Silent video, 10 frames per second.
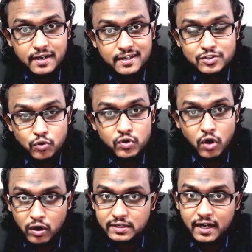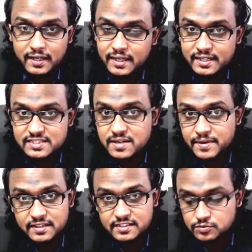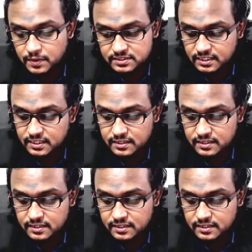do not underestimate this project.